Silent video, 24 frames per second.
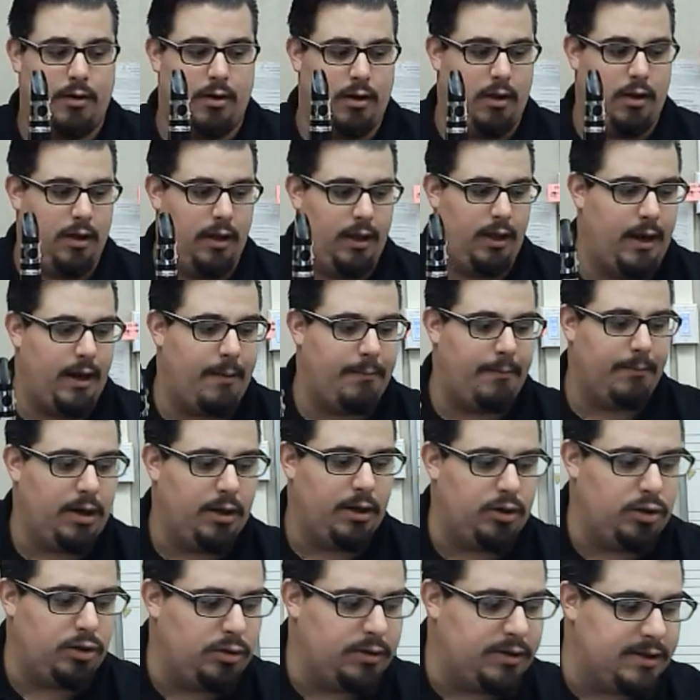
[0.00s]
And I'm going to
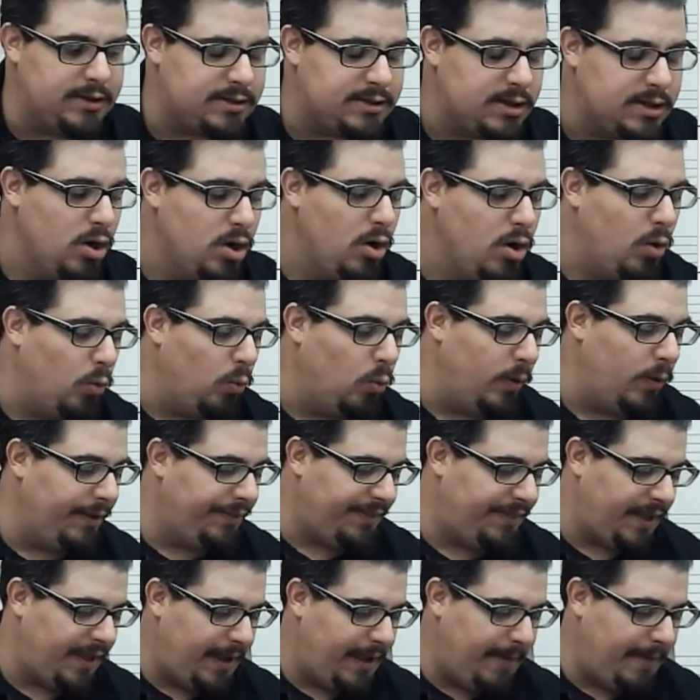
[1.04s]
do this
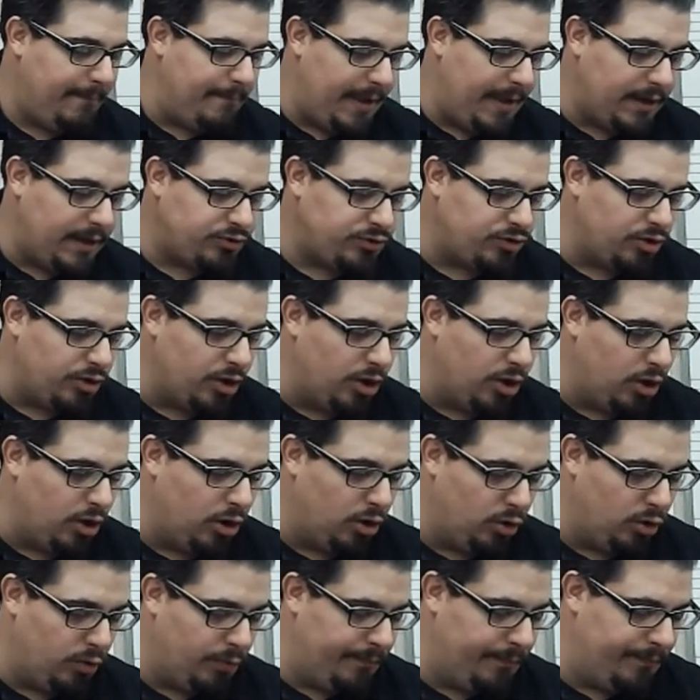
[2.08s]
with a
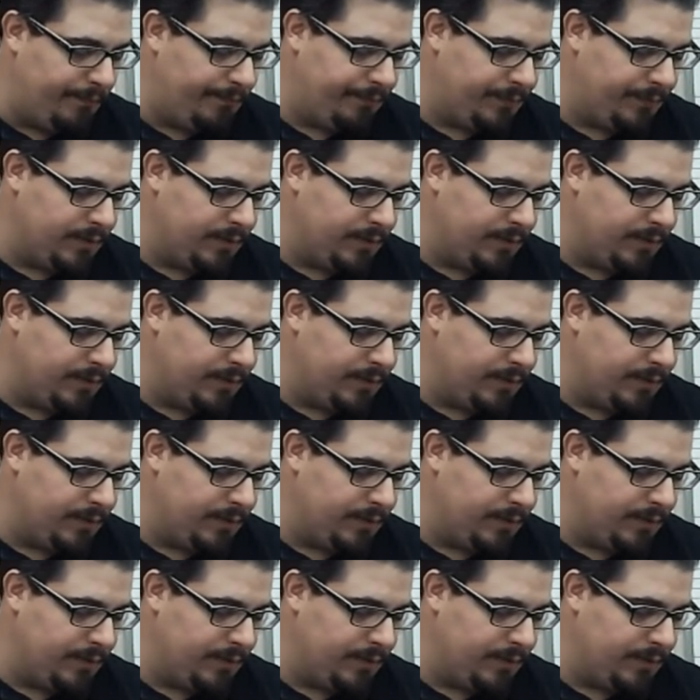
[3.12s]
metronome.